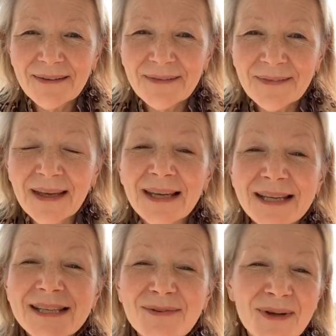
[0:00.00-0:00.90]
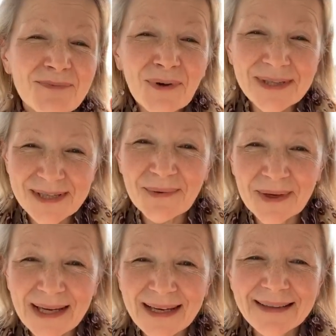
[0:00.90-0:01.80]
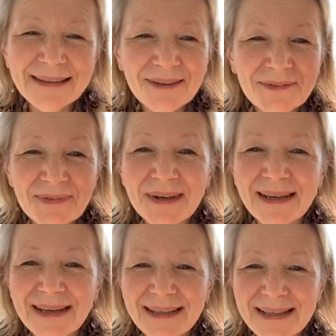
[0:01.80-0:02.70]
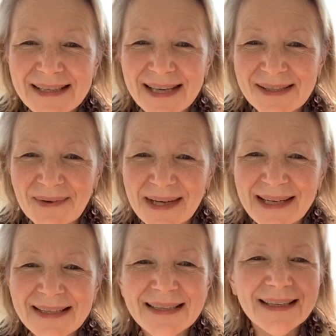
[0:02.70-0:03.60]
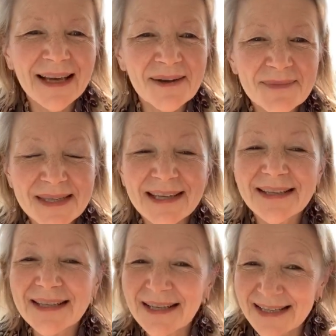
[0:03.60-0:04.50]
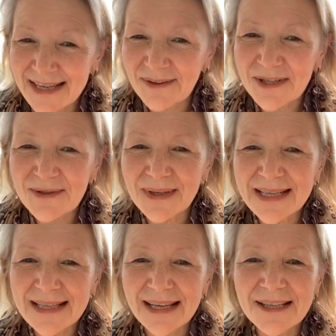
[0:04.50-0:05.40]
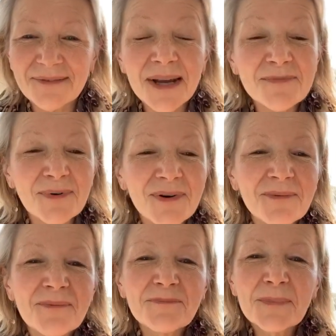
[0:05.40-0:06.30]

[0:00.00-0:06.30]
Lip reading: that is once a week for 6 weeks, starting, as I say, on the 22nd of April.